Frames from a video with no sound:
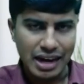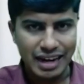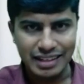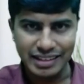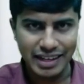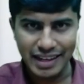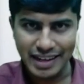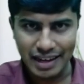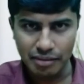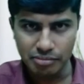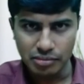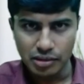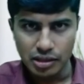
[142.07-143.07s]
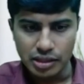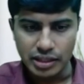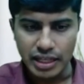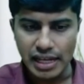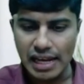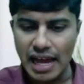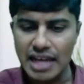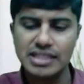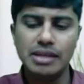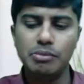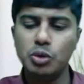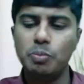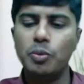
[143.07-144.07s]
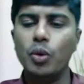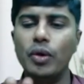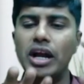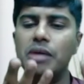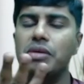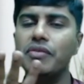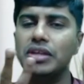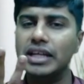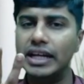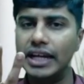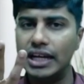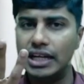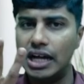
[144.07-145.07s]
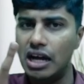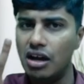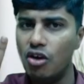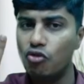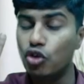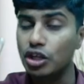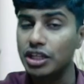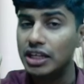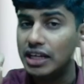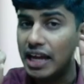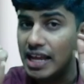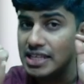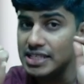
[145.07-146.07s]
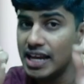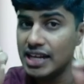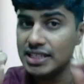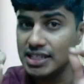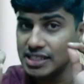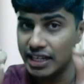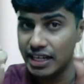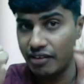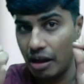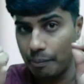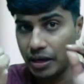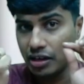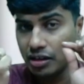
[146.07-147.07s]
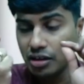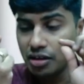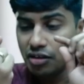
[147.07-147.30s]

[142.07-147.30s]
and then I come, then I'll ask them to provide me with the data for the transactions that have happened